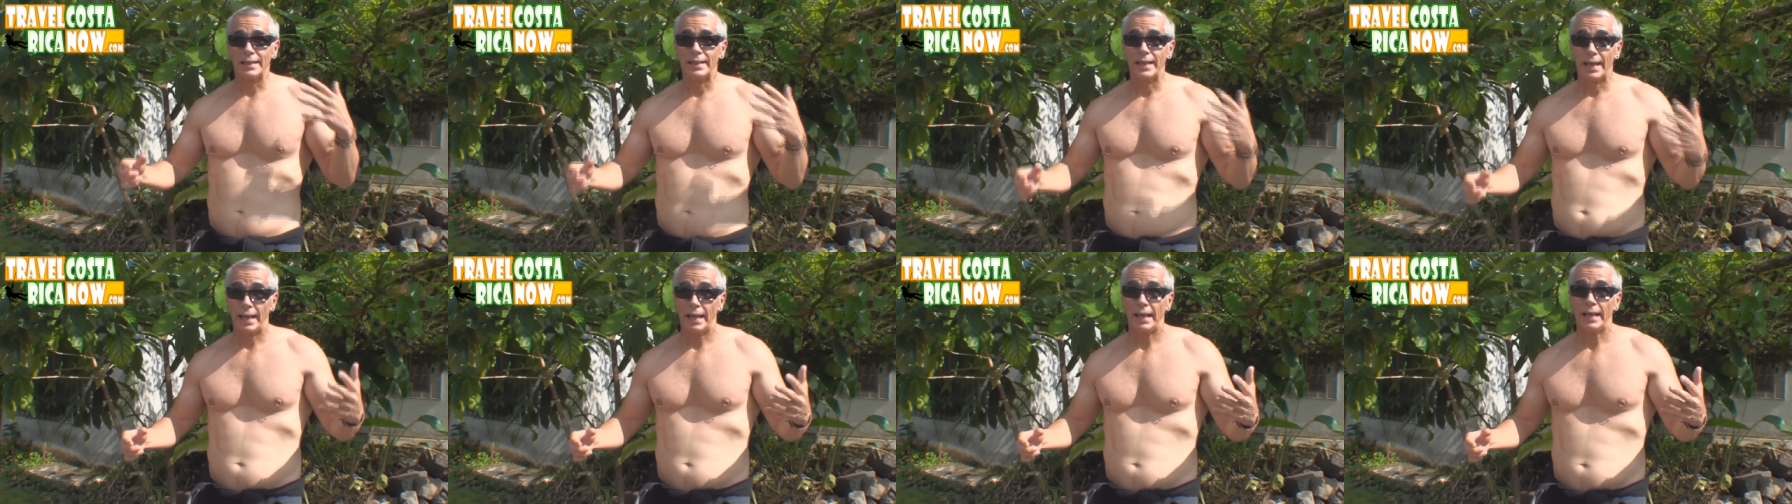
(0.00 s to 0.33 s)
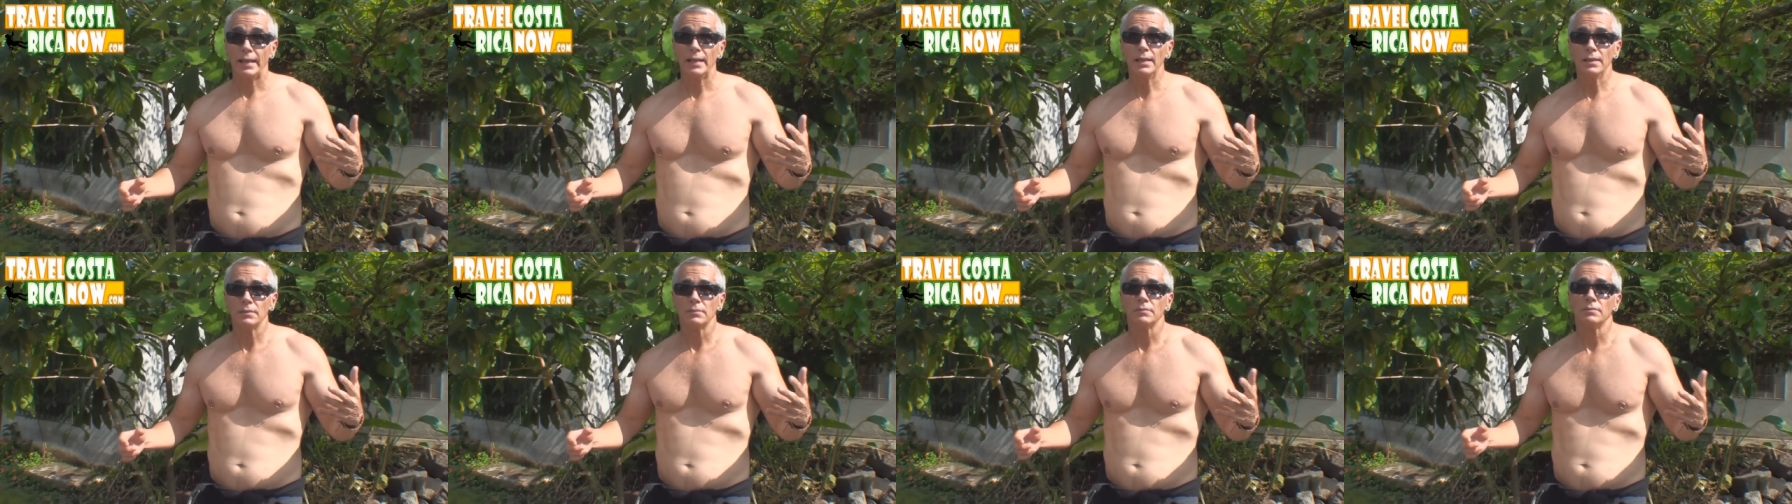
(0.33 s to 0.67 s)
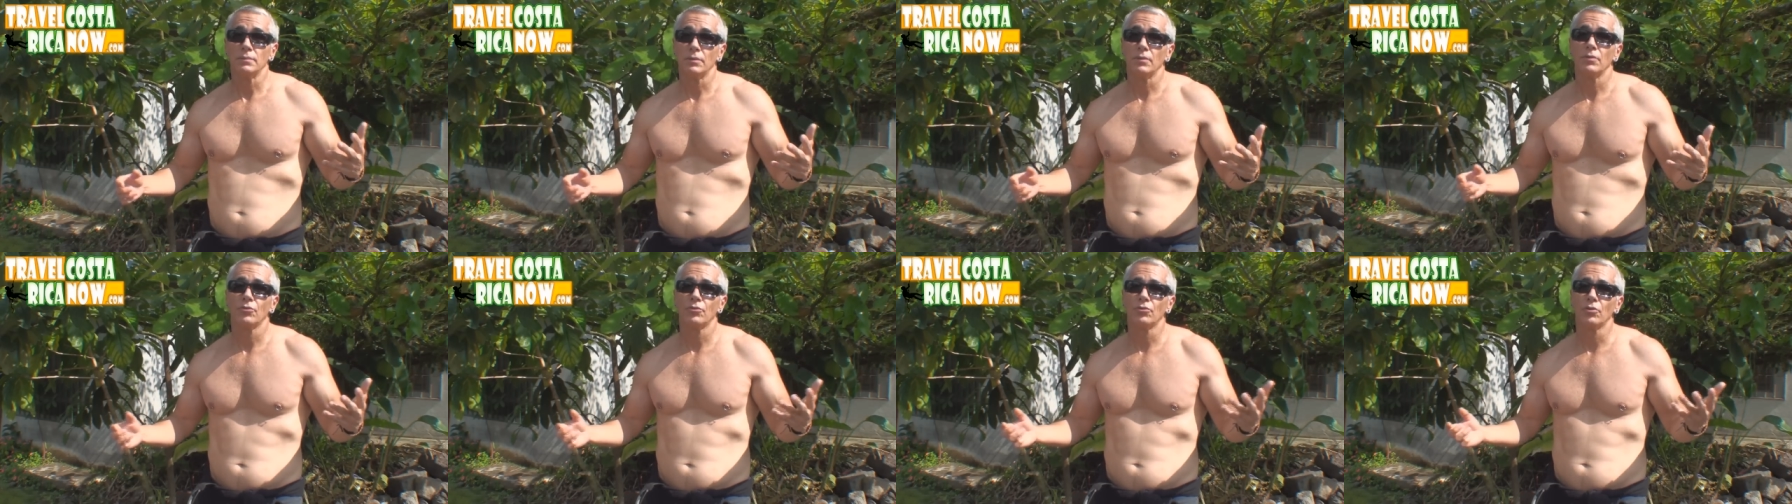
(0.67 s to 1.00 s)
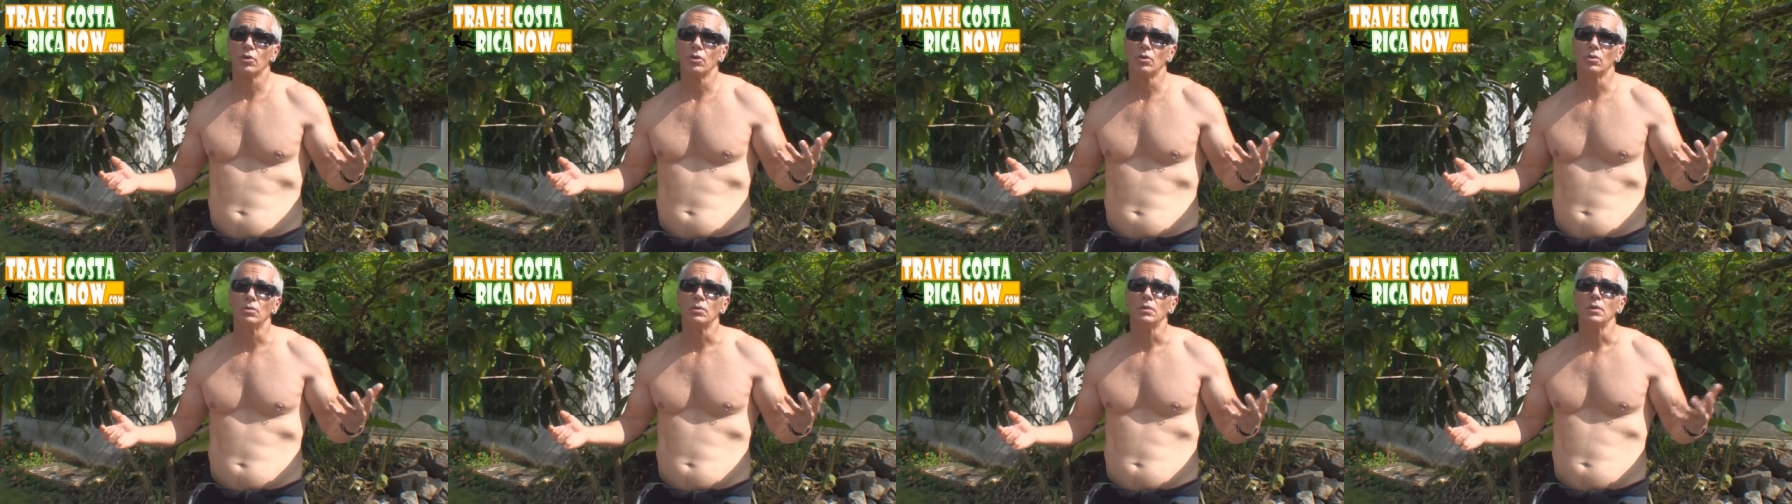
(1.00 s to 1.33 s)
gay.
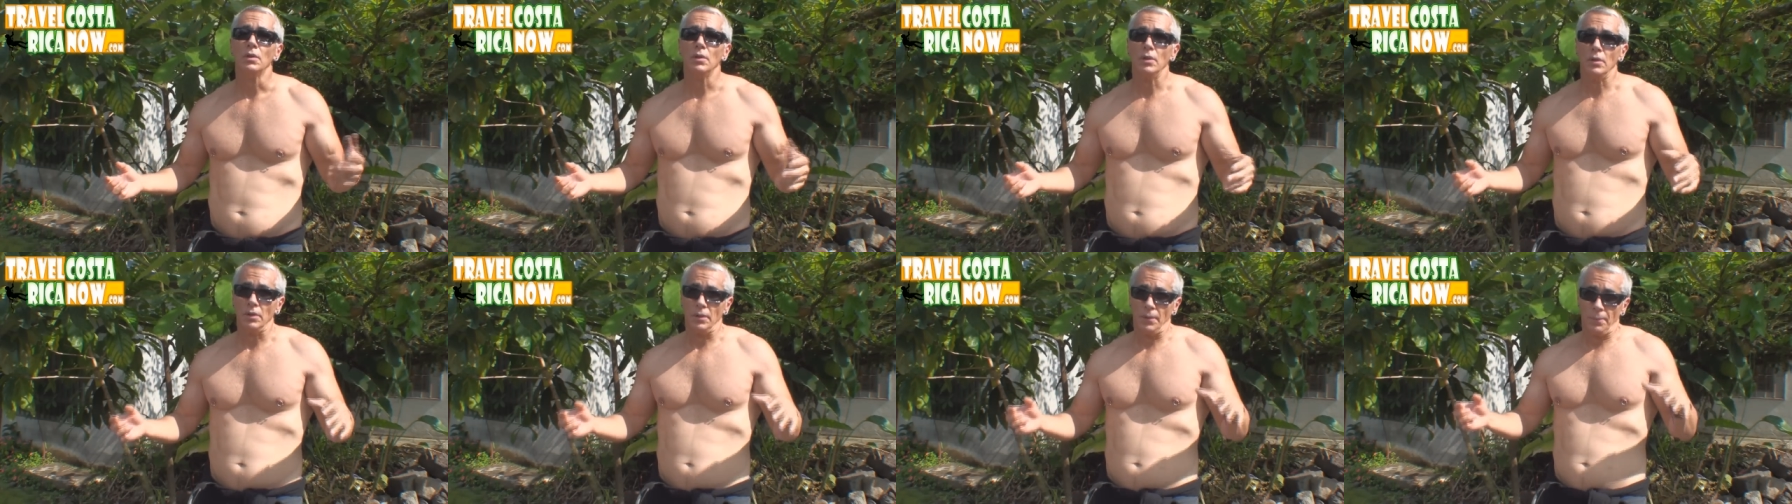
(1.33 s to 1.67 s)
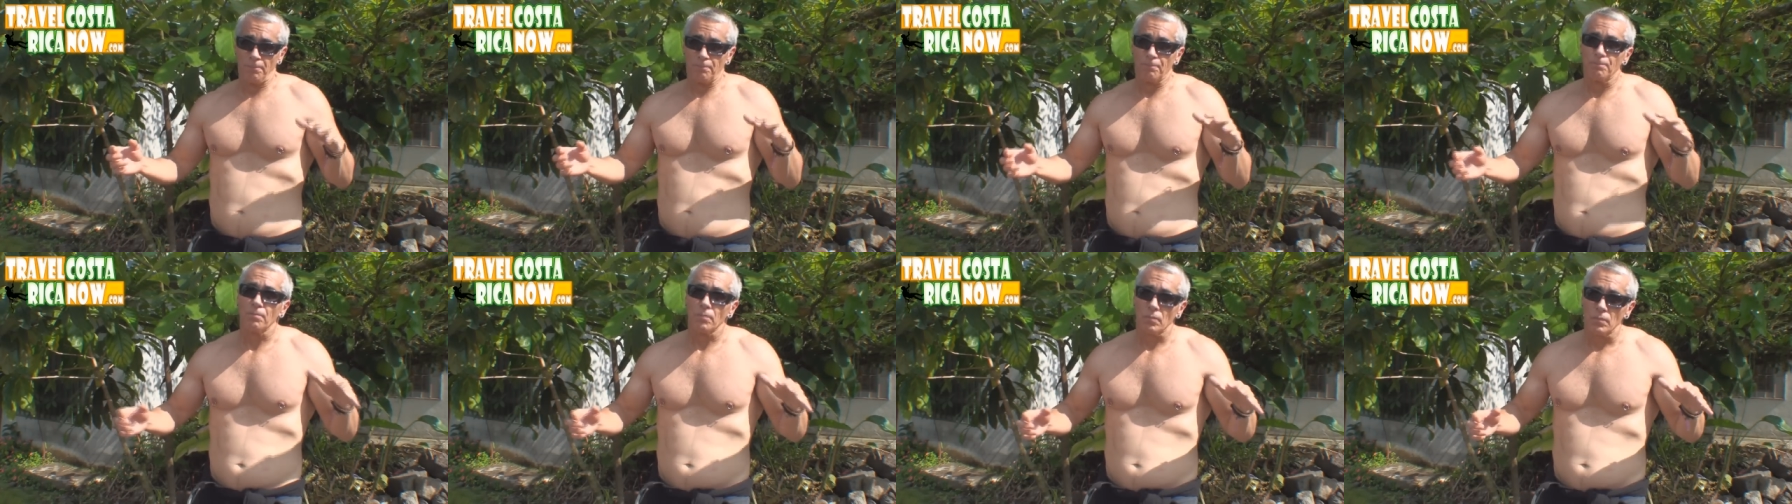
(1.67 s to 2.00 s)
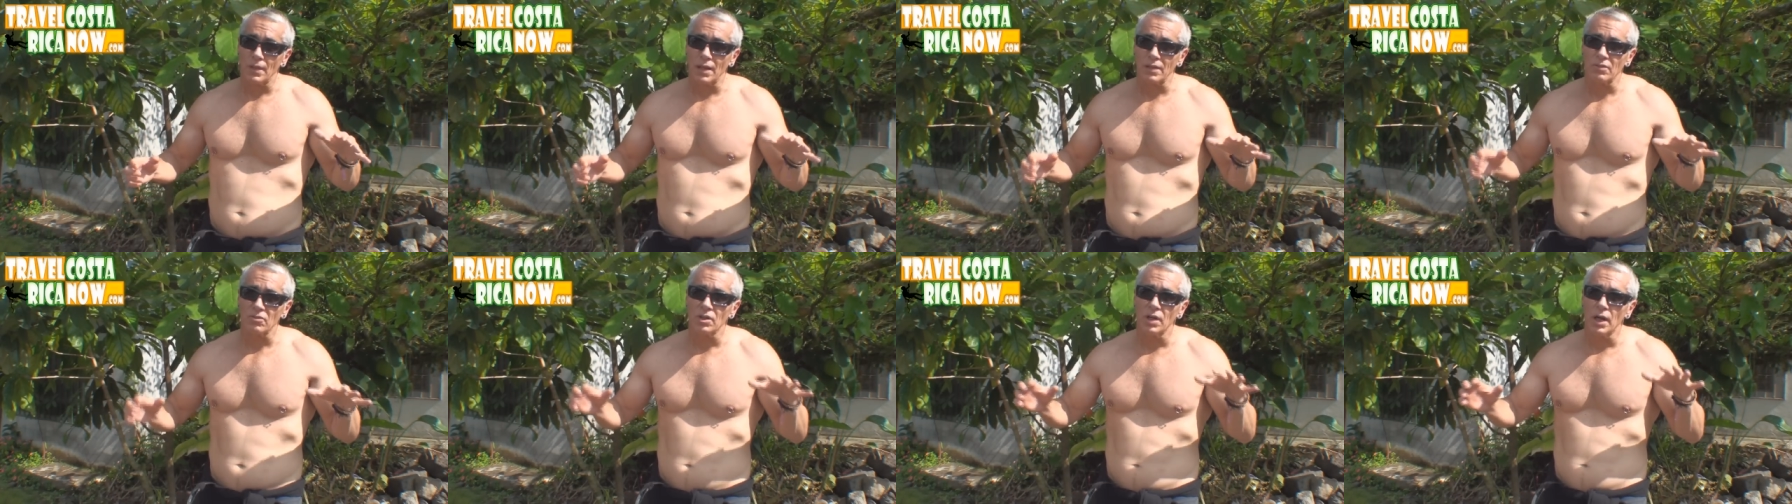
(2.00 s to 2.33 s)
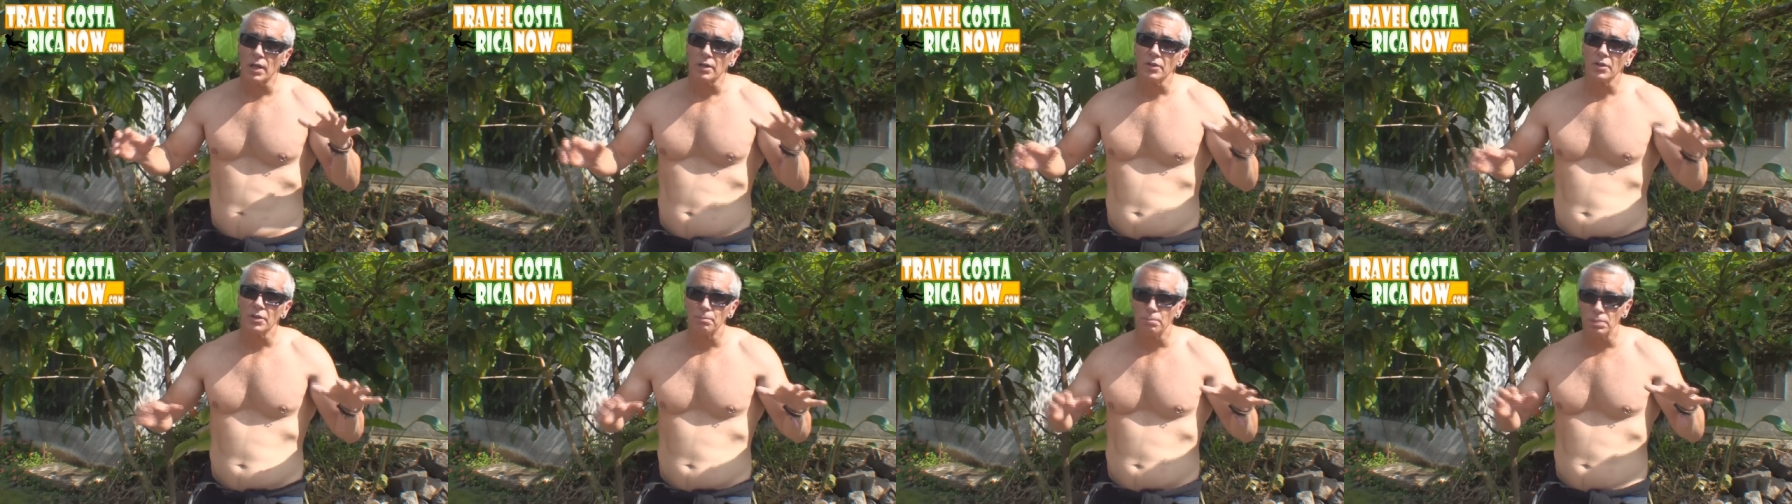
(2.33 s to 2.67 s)
So that's
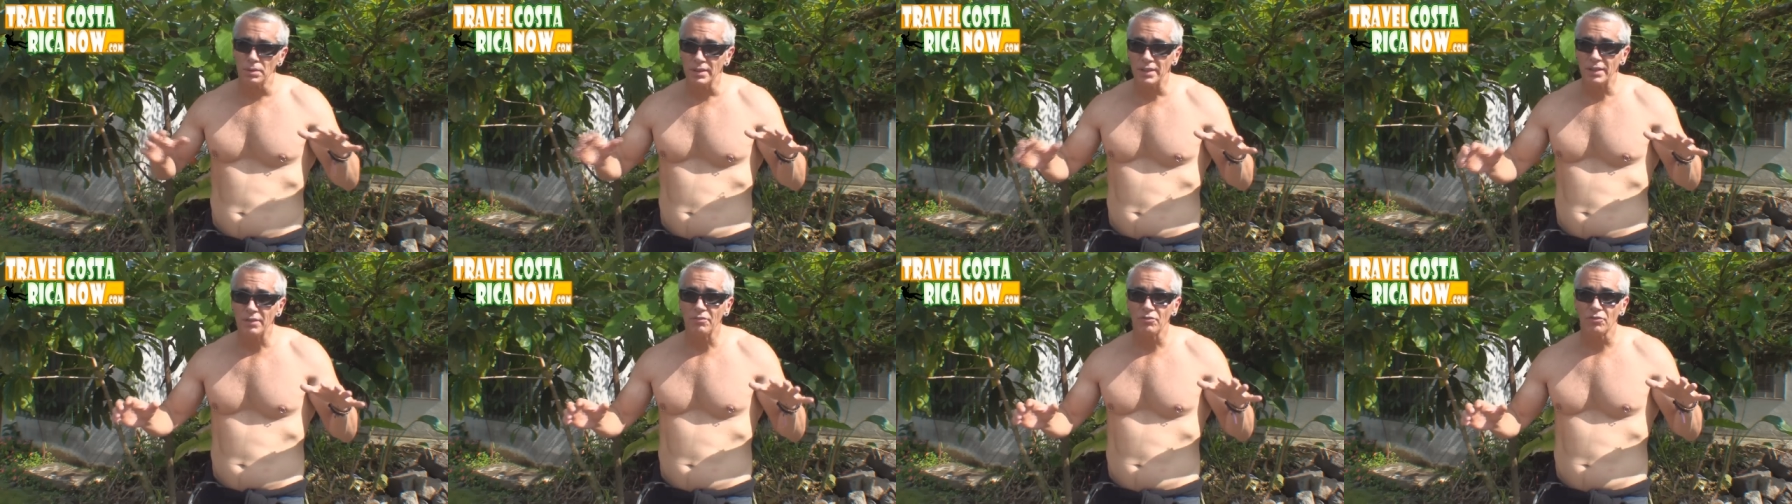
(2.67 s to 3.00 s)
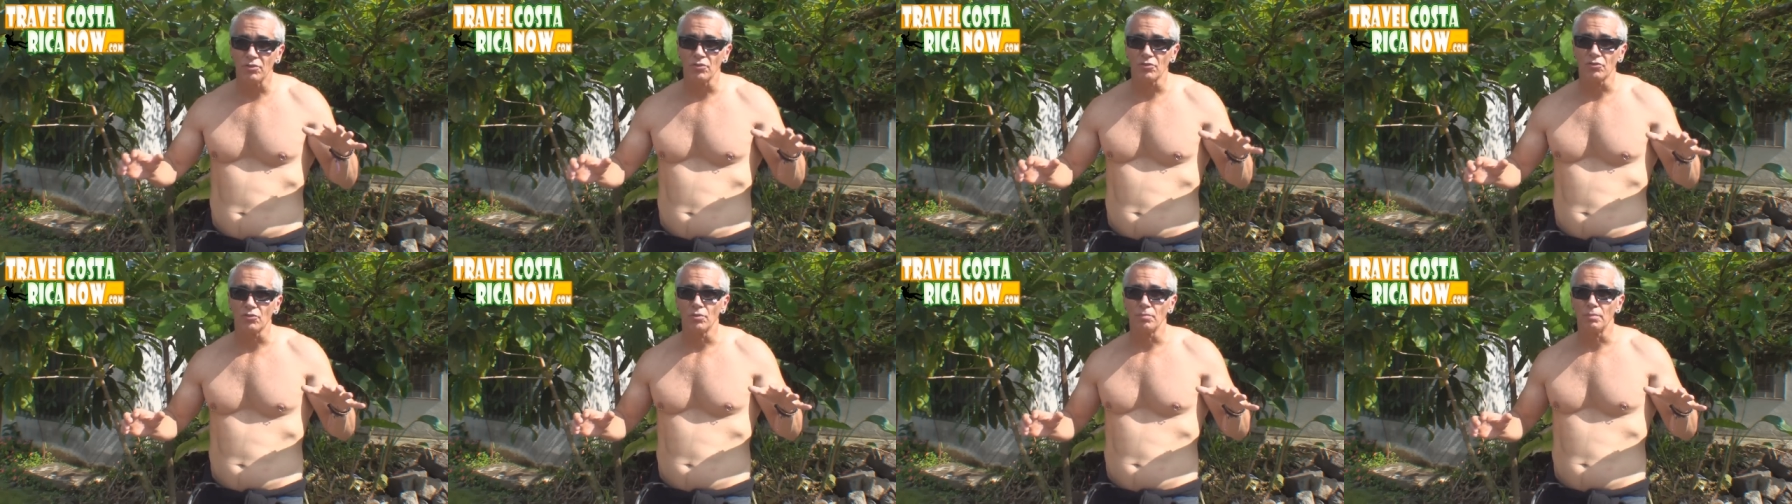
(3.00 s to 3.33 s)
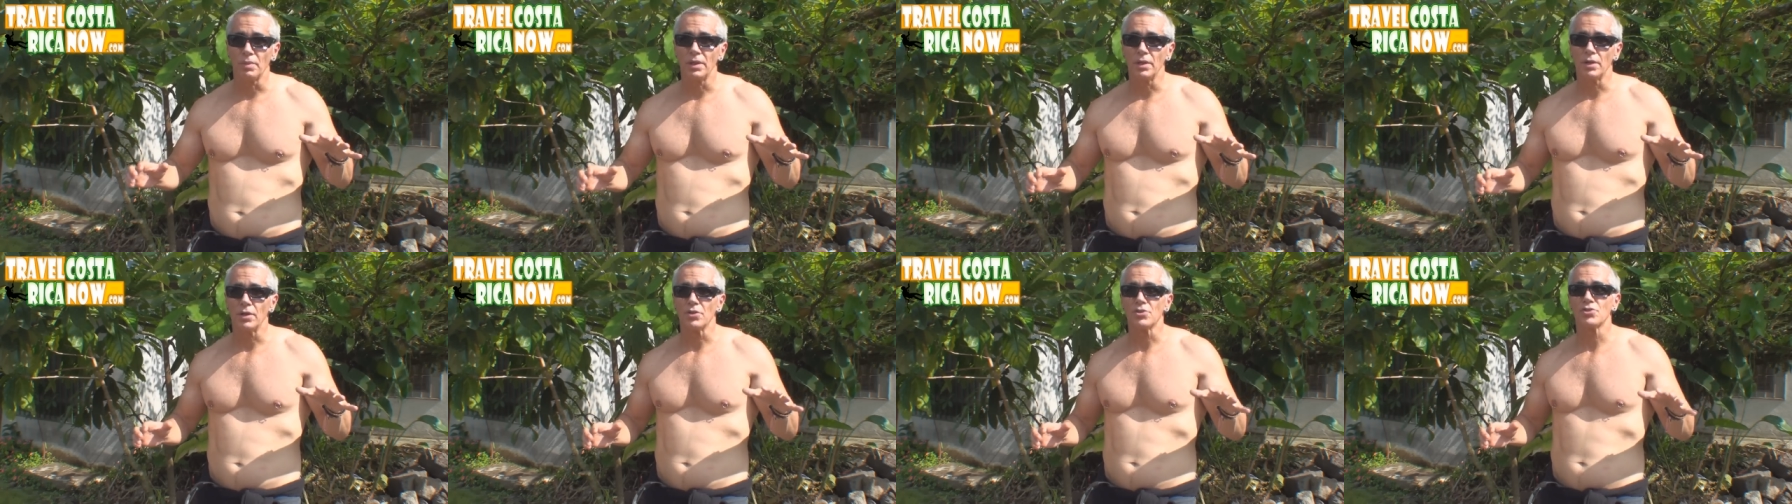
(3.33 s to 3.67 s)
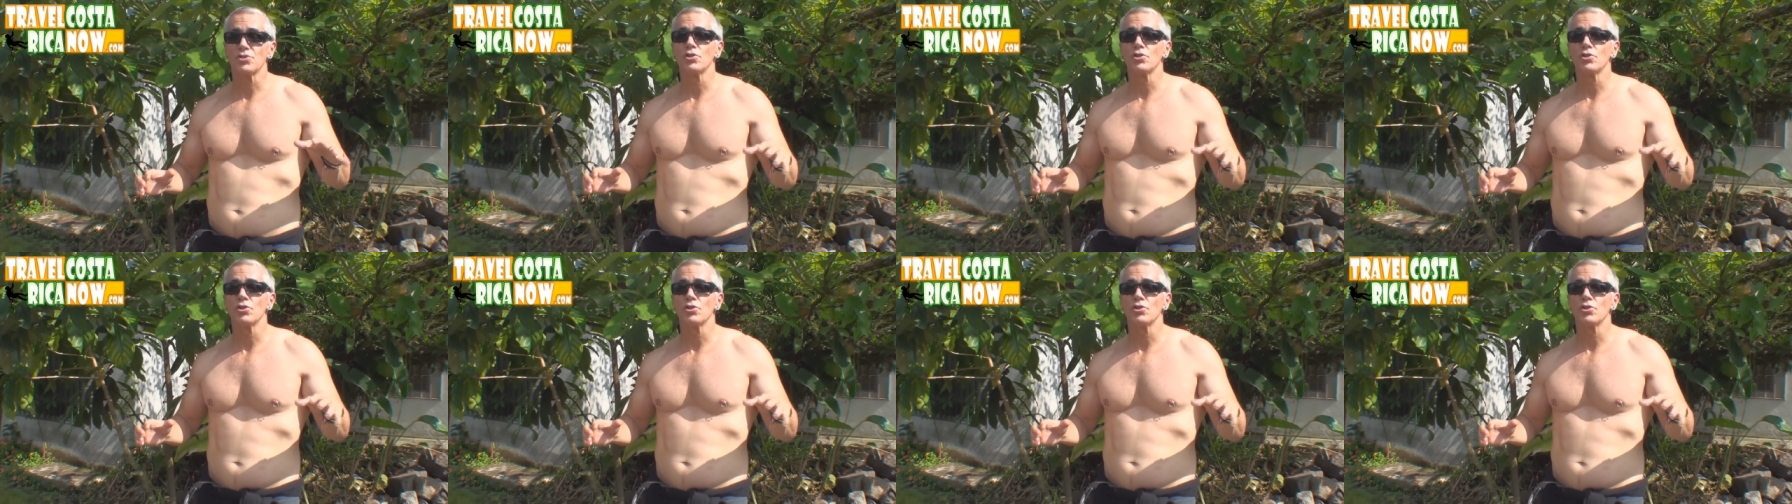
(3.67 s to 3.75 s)
kind of the belief system here.